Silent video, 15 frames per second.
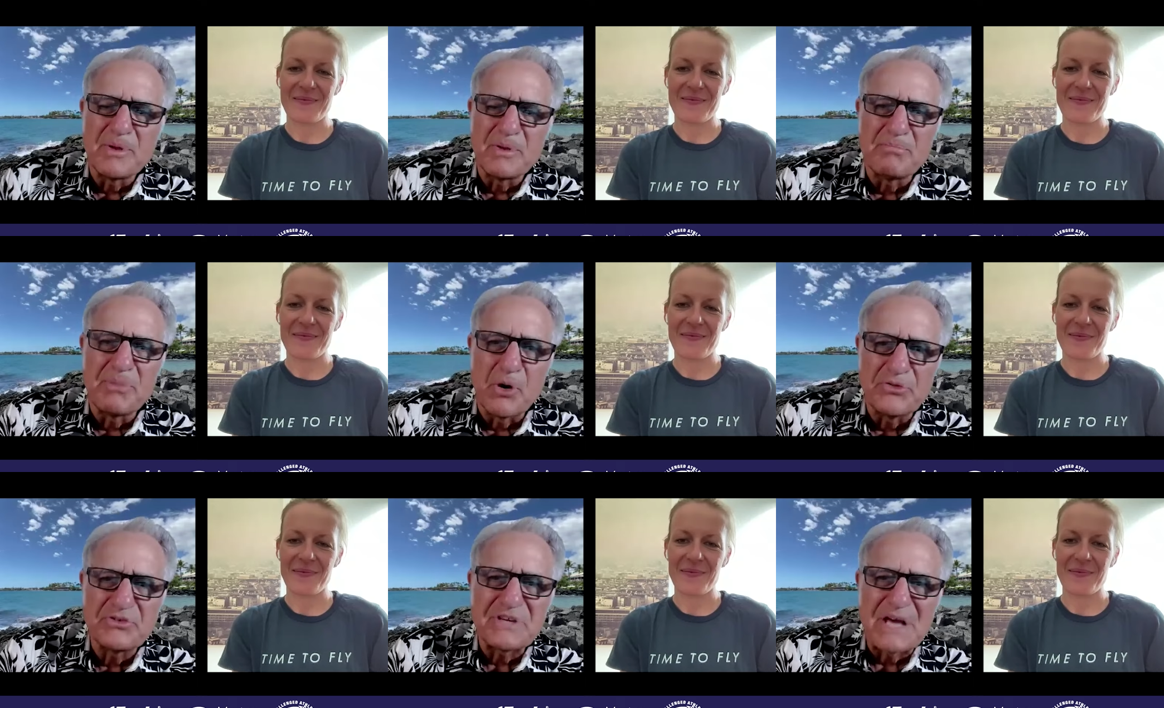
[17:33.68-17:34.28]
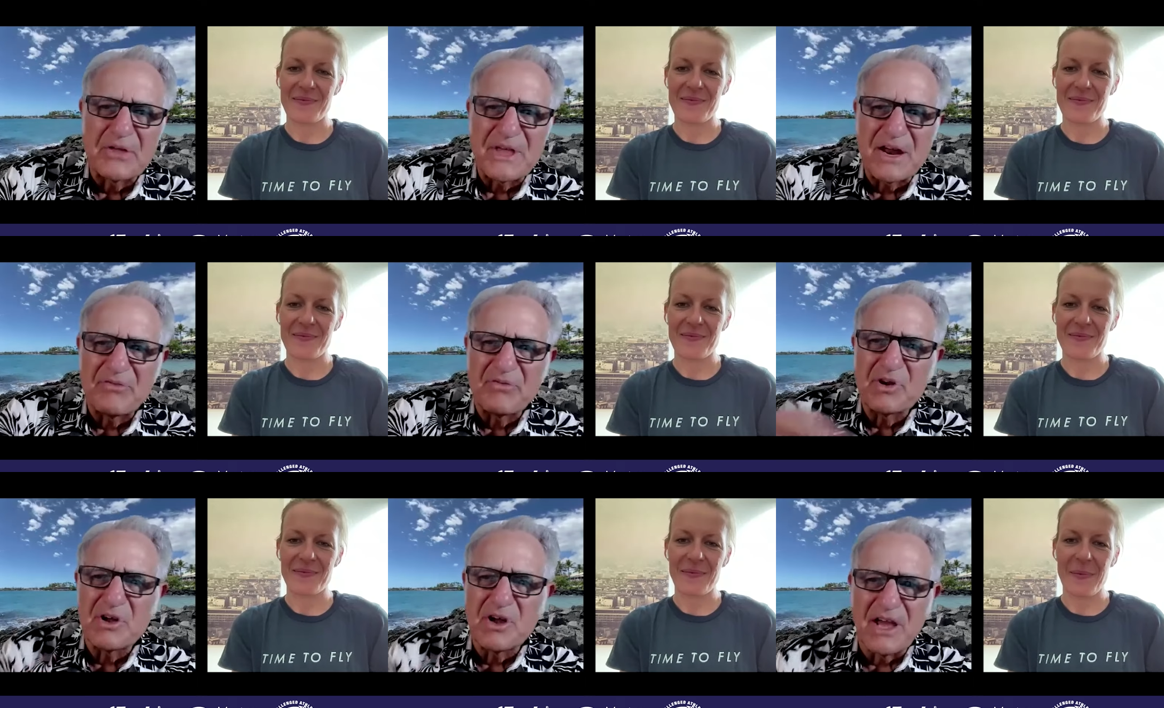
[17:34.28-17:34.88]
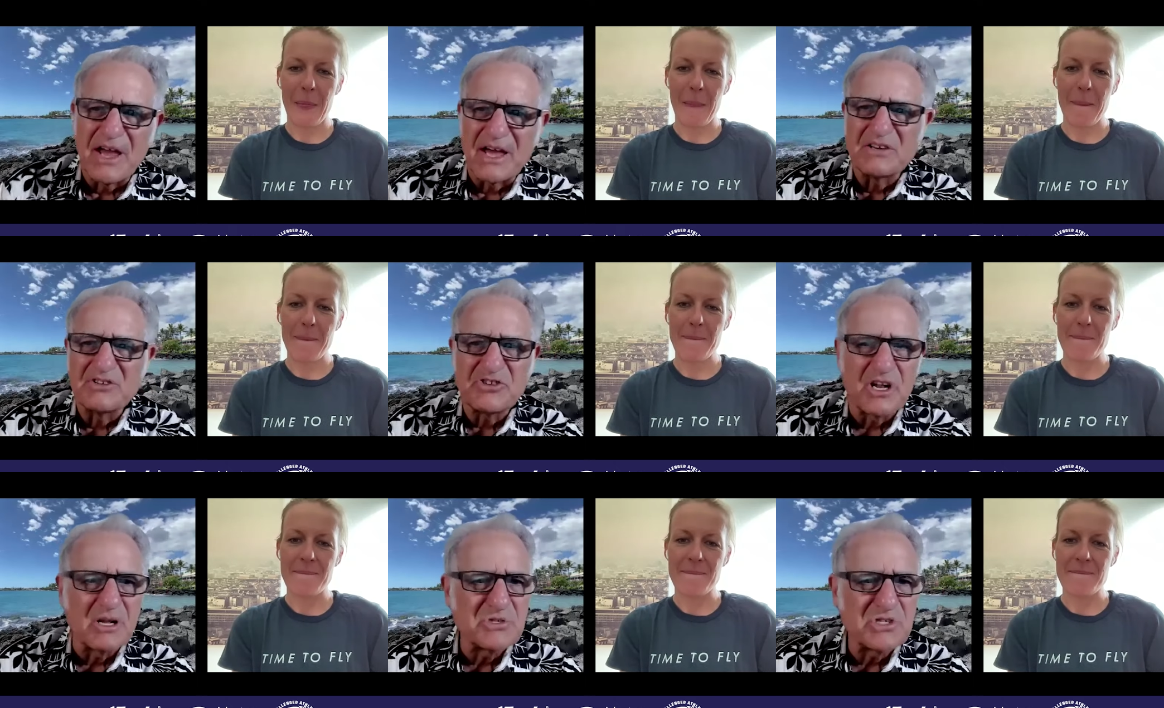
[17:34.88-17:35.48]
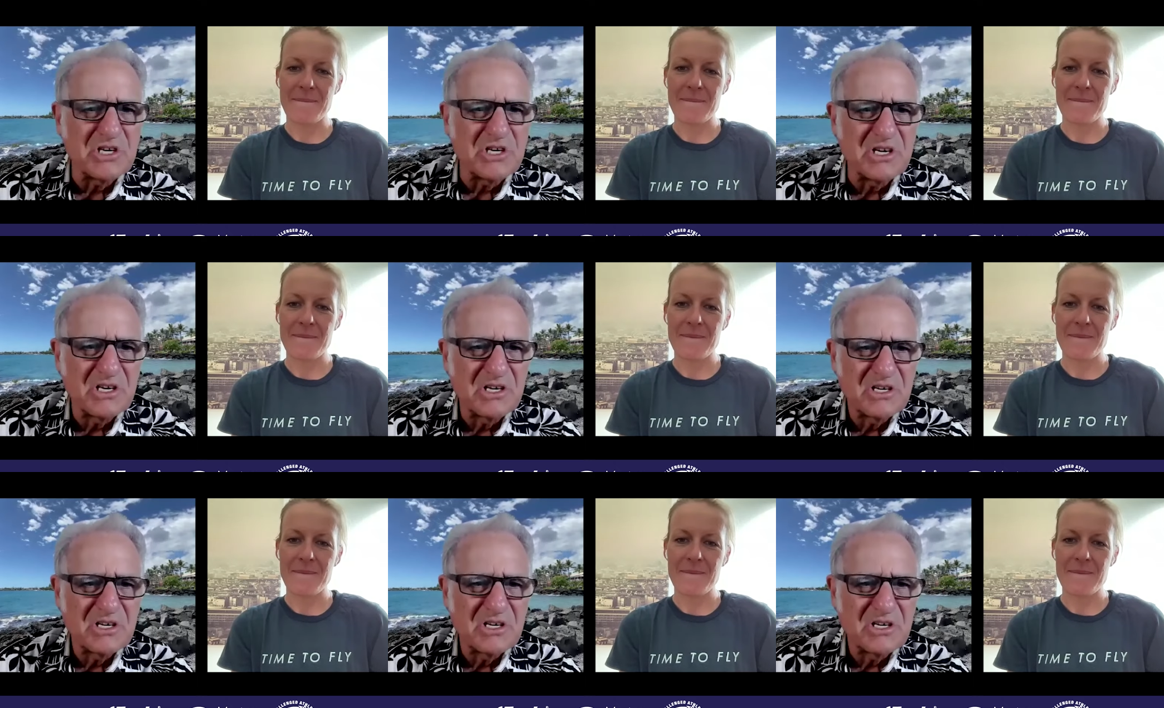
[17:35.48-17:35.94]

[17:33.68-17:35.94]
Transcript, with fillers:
Speaker 1: in both South Africa and Zell am See?